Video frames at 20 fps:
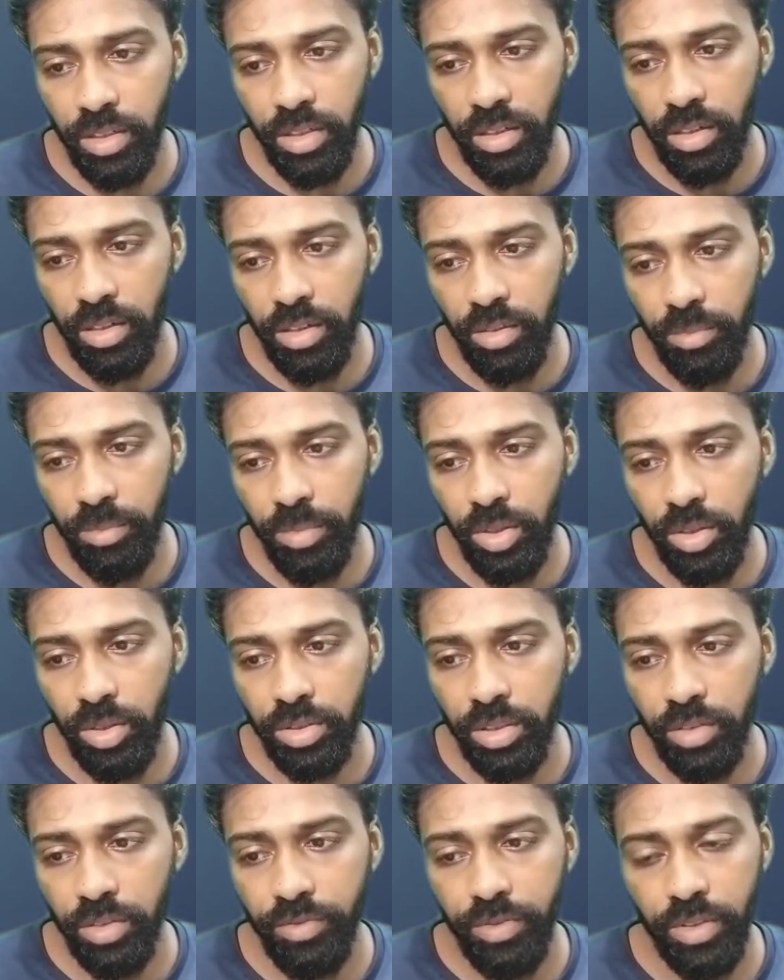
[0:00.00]
because
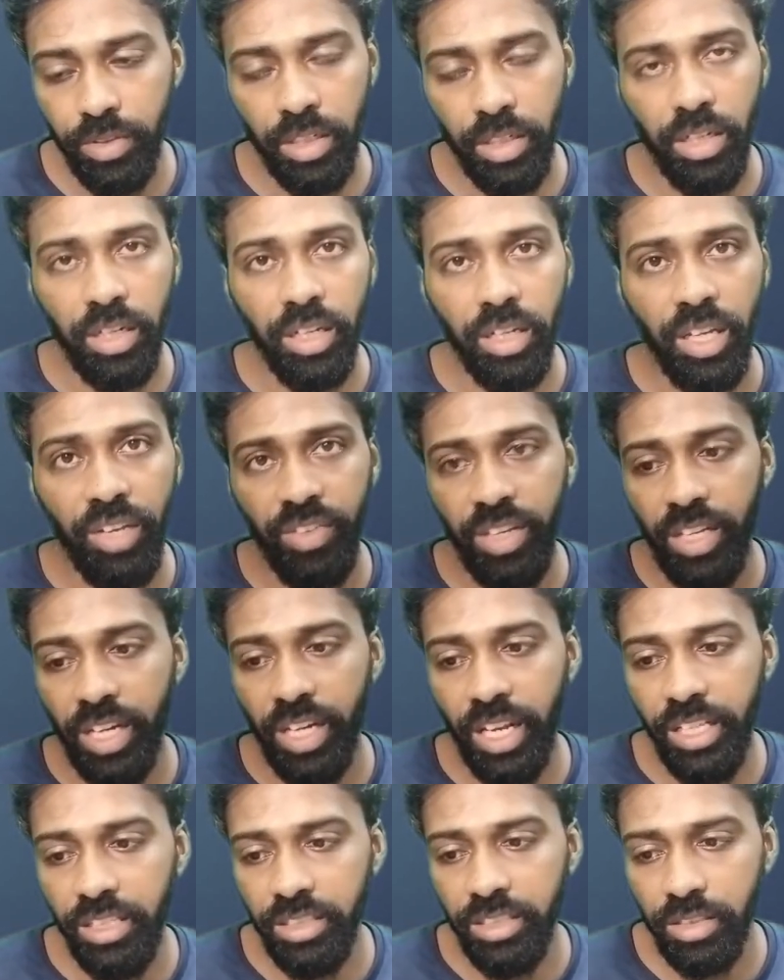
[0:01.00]
of heavy
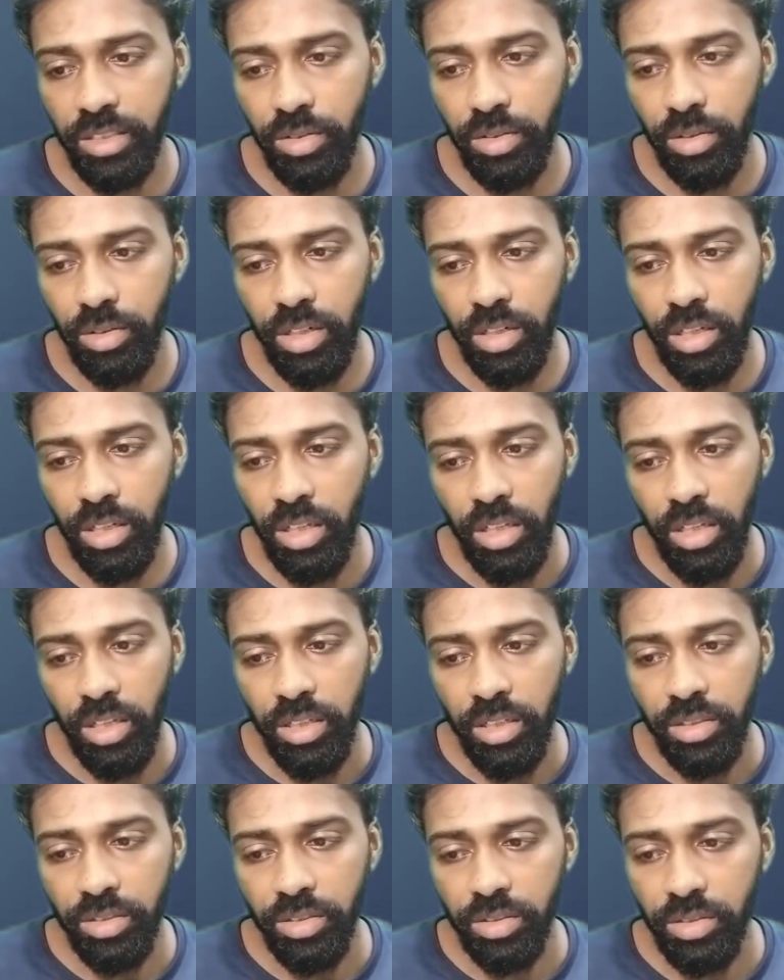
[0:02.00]
rains and all,
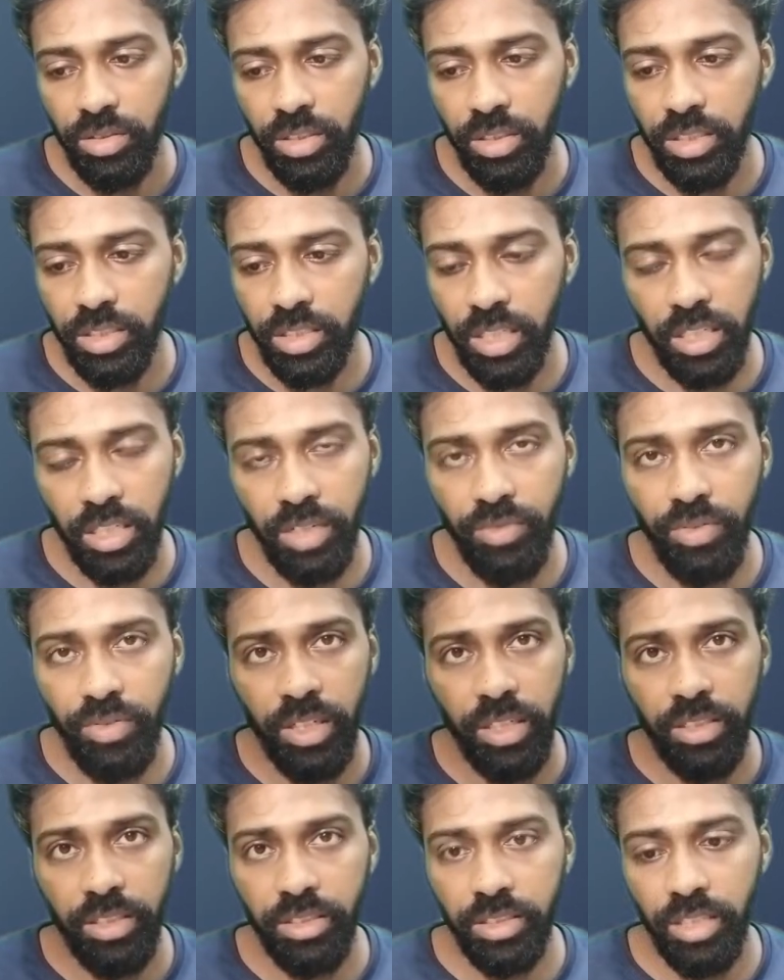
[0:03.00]
it's
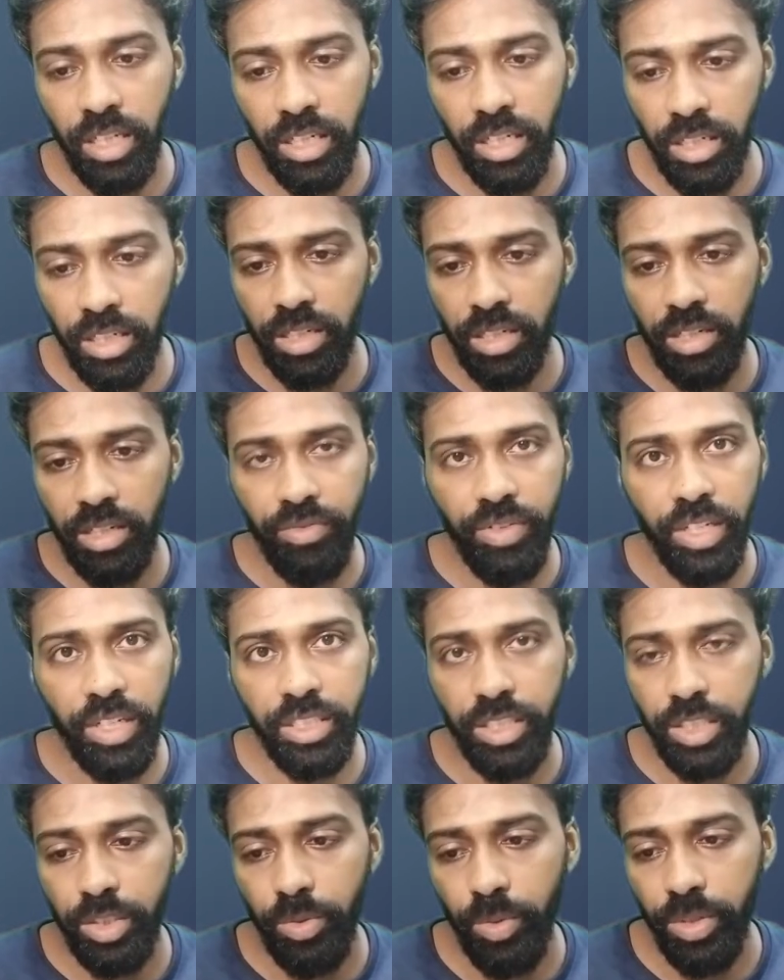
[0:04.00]
under a flood
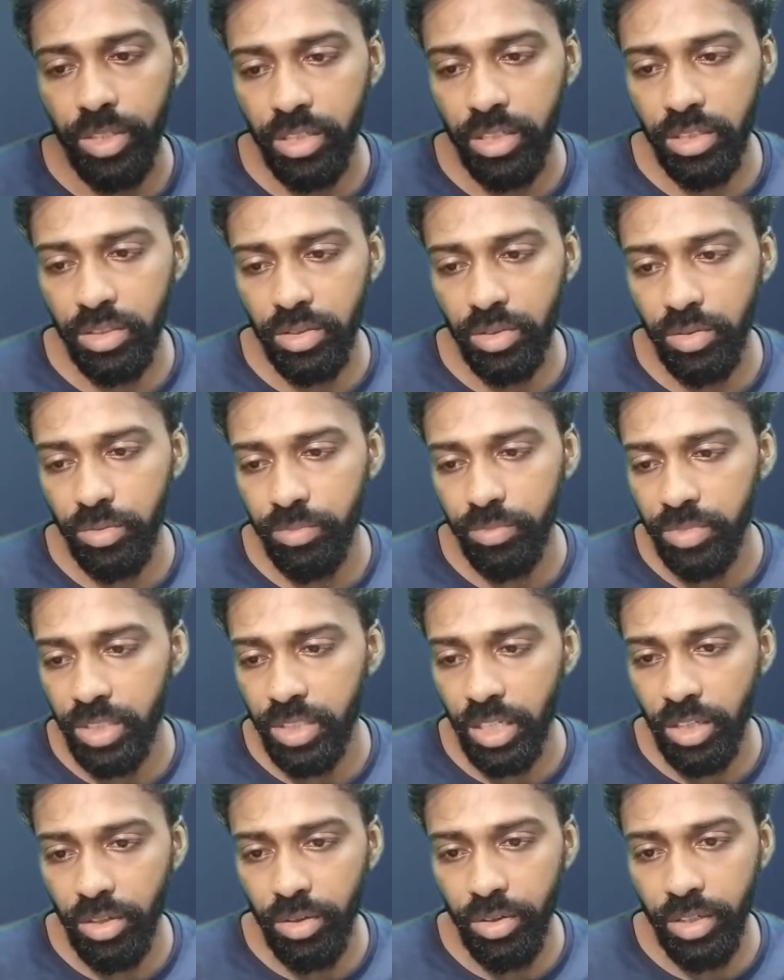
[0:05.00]
situation. So
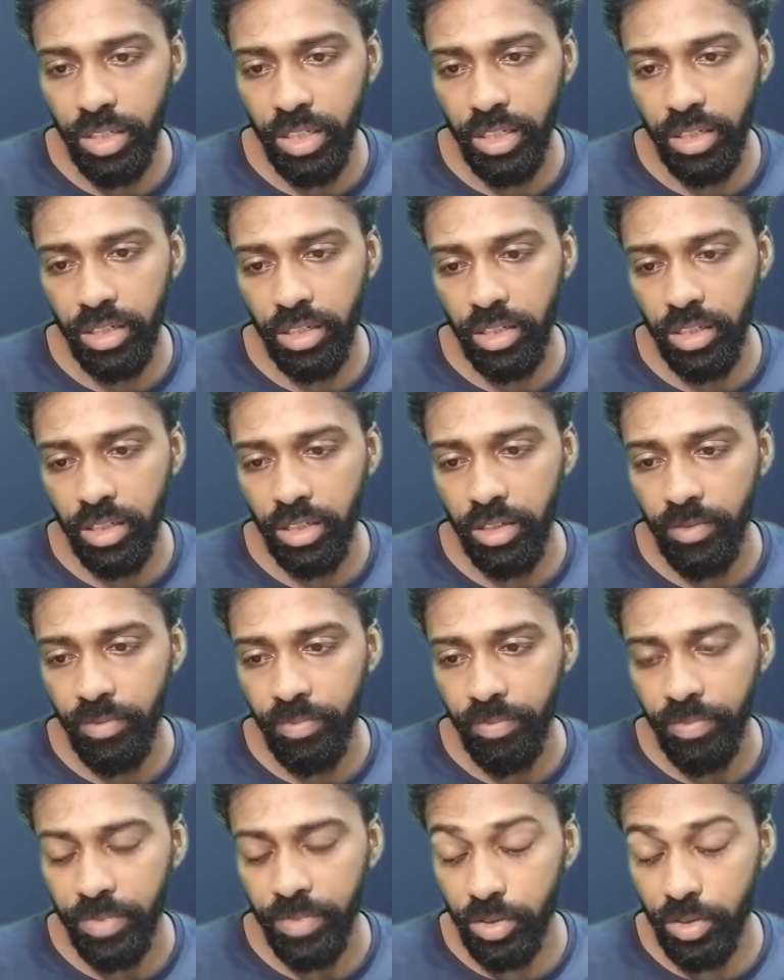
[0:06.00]
security and
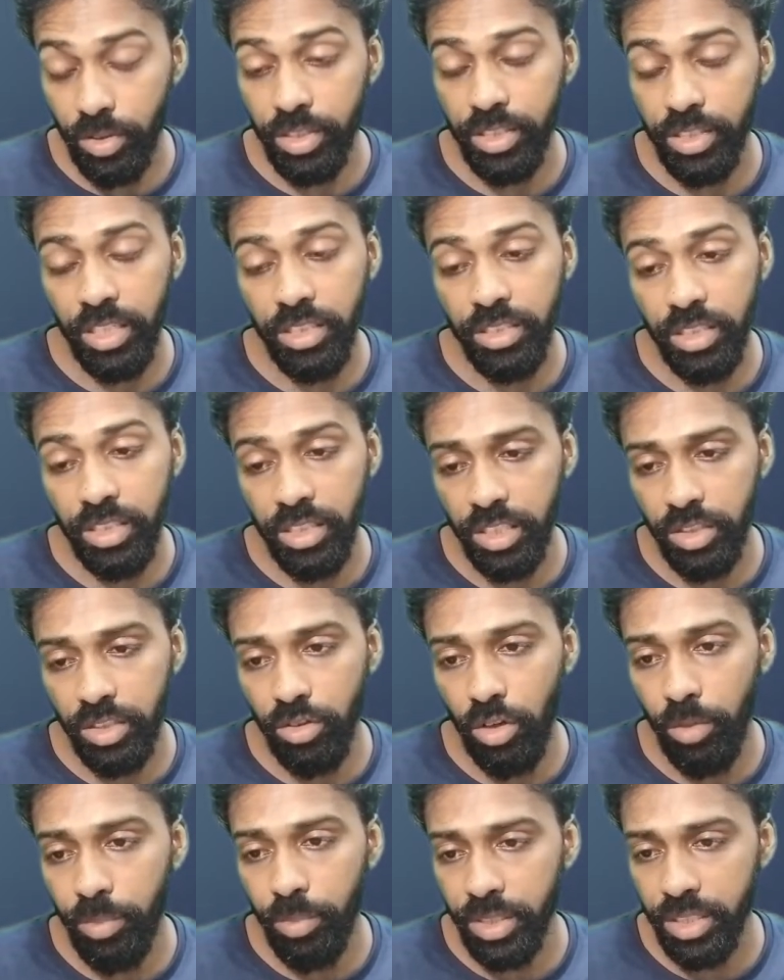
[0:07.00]
search and rescue
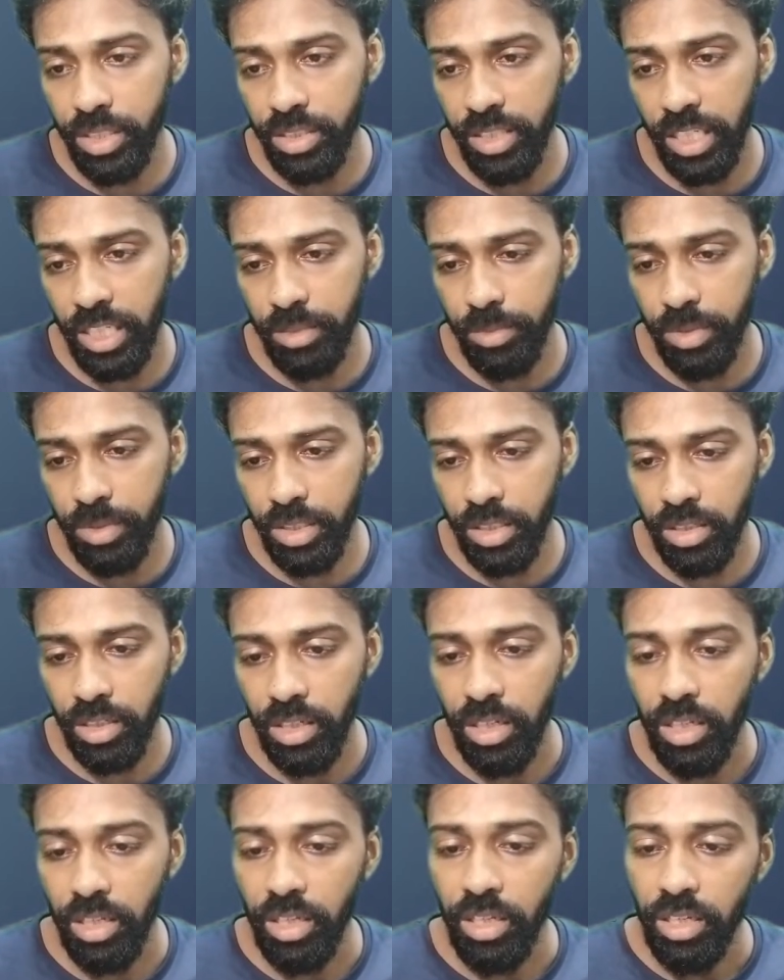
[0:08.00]
operations has been
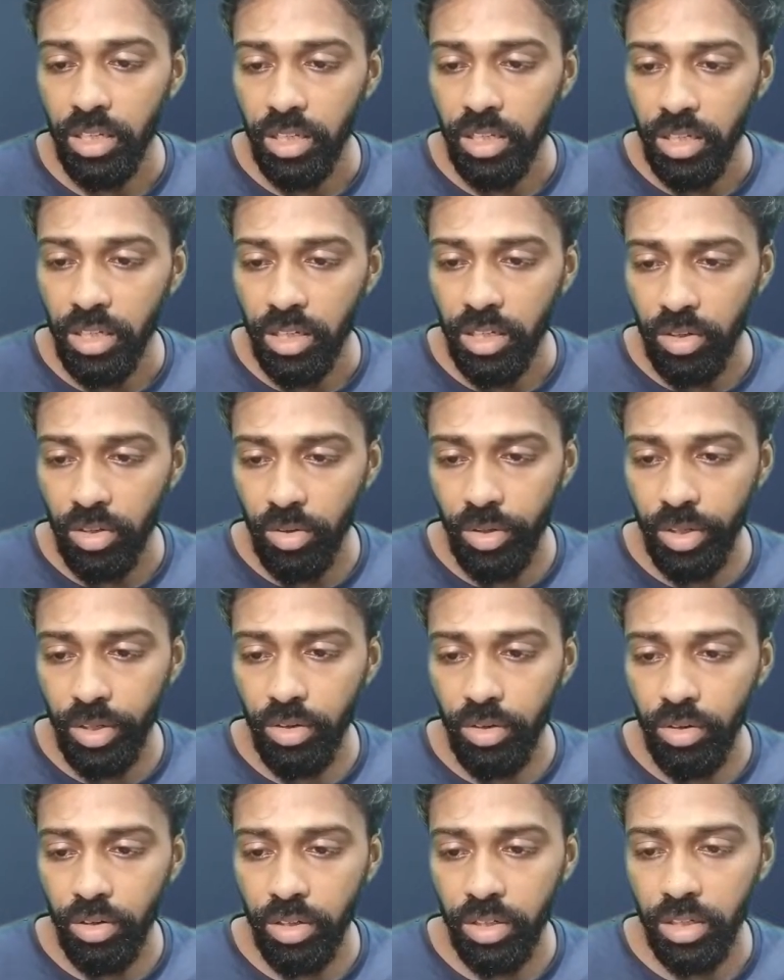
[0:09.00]
going
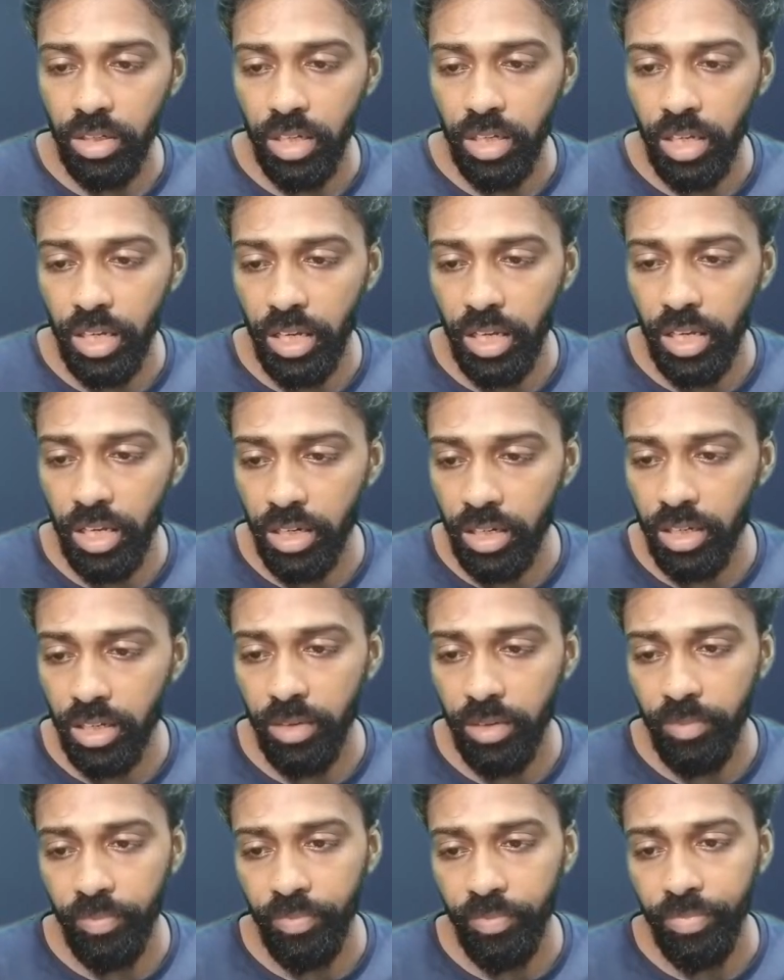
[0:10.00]
on, and
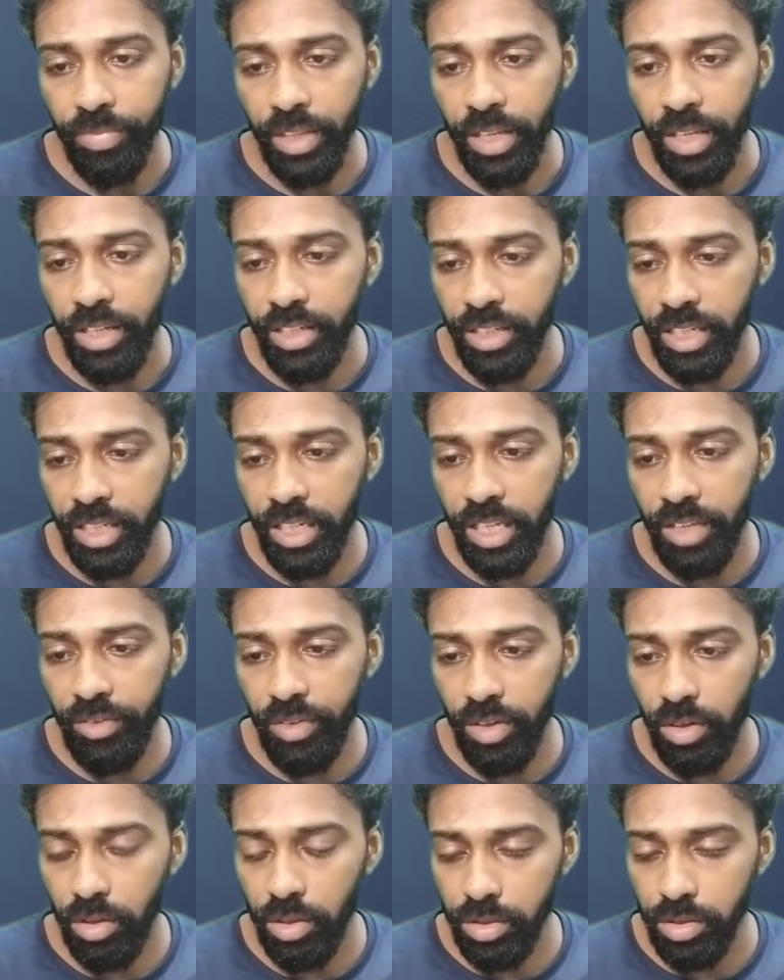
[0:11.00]
Indian Navy
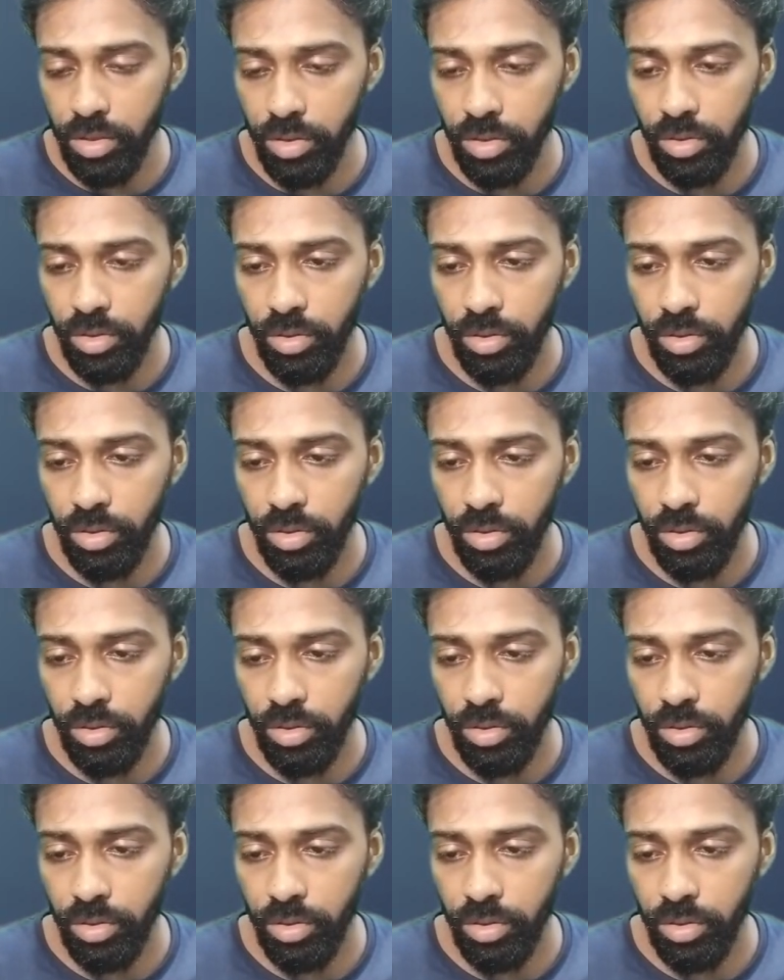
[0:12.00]
also